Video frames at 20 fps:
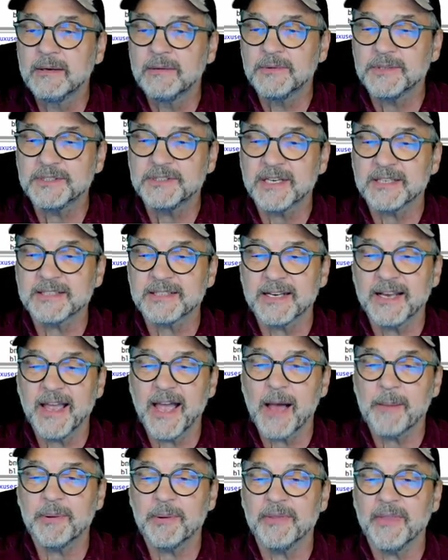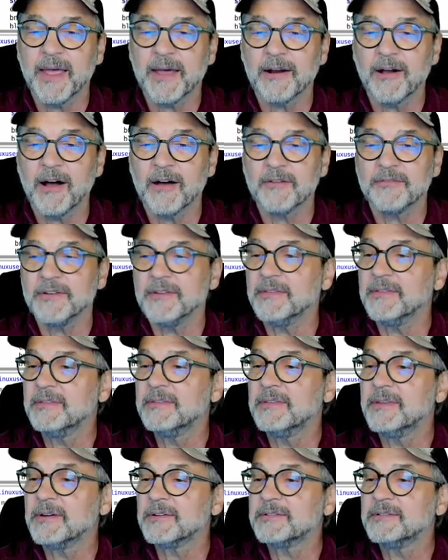which doesn't happen that often.
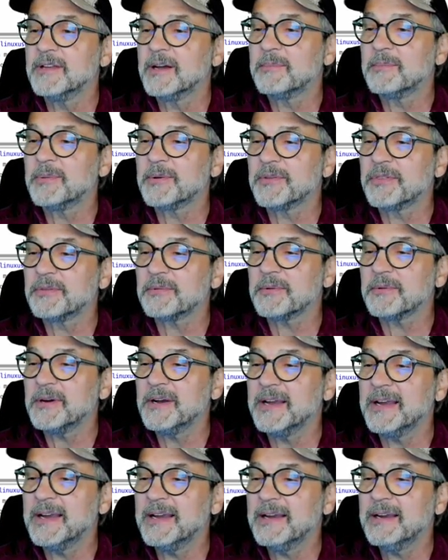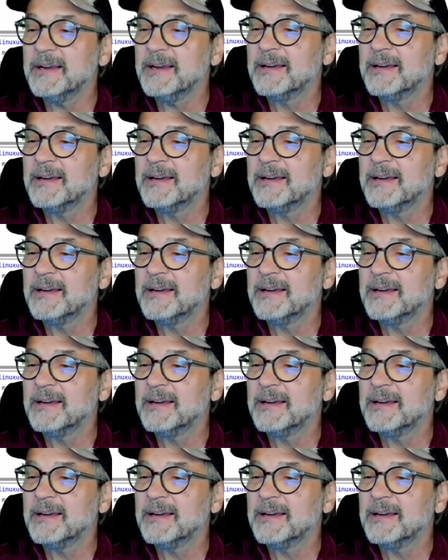There's number 3.